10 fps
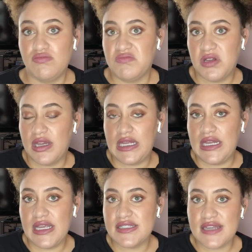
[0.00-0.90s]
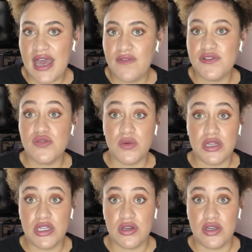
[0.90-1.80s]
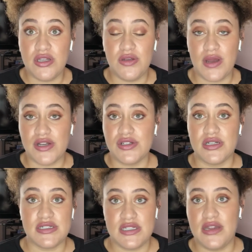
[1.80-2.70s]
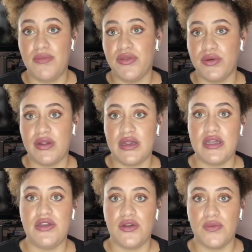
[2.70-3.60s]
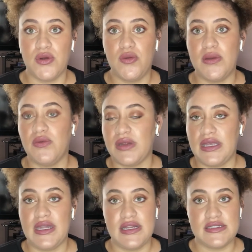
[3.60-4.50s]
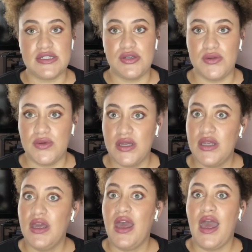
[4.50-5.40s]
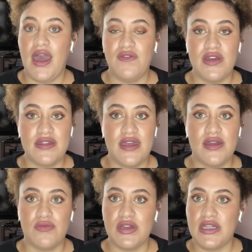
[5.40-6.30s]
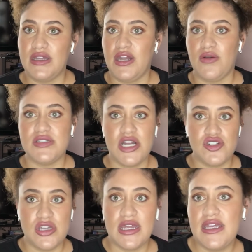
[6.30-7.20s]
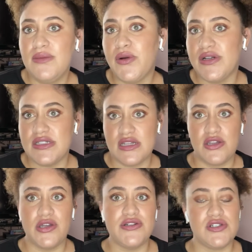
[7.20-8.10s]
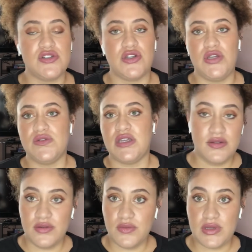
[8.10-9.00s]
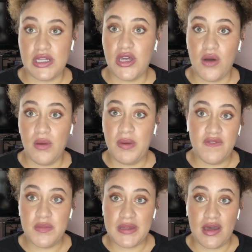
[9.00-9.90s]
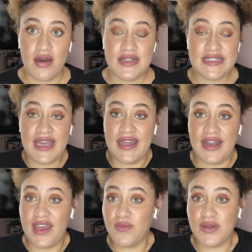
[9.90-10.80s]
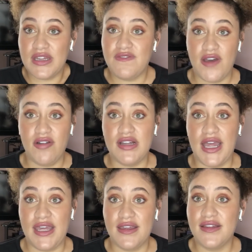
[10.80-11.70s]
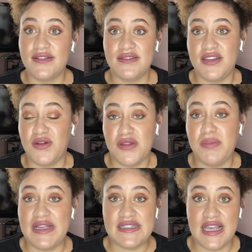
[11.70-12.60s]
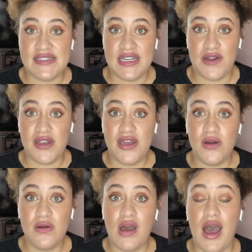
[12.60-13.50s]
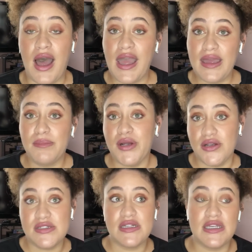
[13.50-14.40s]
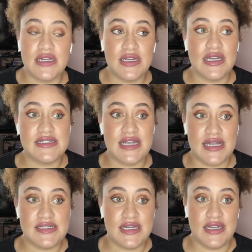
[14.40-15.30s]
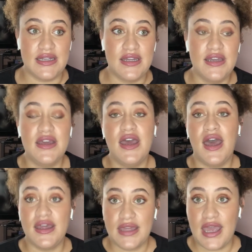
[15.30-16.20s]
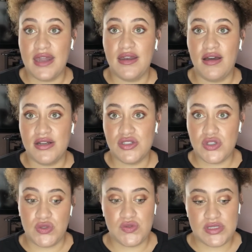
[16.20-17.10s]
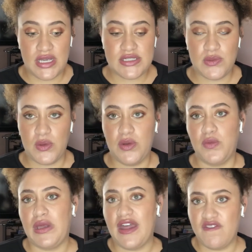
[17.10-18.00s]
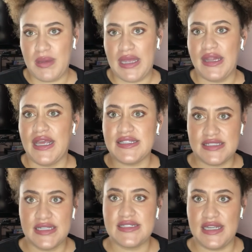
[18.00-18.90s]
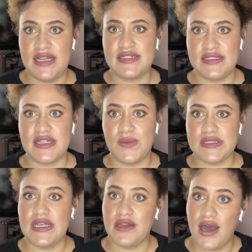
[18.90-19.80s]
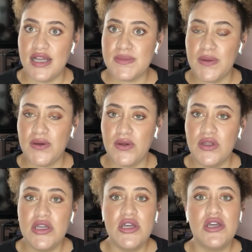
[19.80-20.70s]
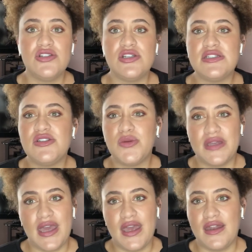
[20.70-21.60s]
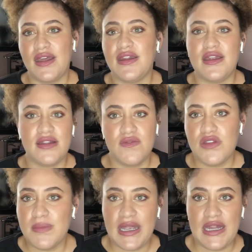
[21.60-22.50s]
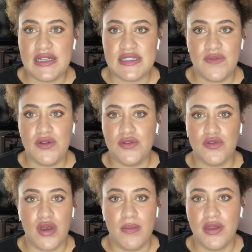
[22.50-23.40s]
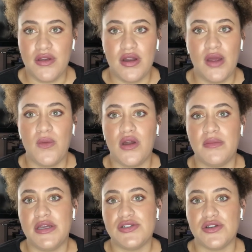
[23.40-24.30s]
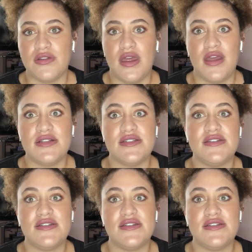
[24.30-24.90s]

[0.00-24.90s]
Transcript: cleaning staff was really good. You actually got to see them thoroughly clean your room and really get into everything and really, you know, touch the keyboards that the nurses are using, really go above and beyond. And it really felt like, you know, the best case scenario. I am personally going to get tested again on Tuesday, so it will have been like 6 days since I was in the hospital, just to, again, I like live with my 87-year-old grandmother, and I want to make sure that